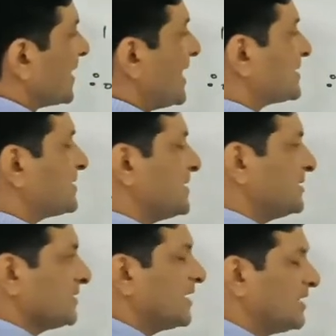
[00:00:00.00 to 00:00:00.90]
And
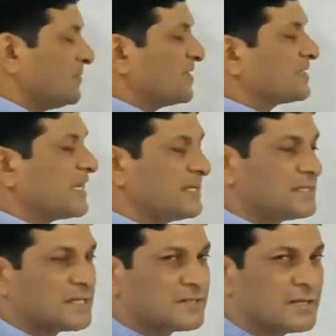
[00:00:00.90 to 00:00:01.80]
since A inverse
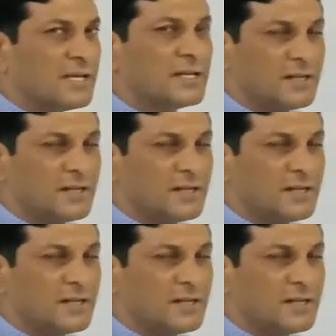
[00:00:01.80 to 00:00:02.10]
exists,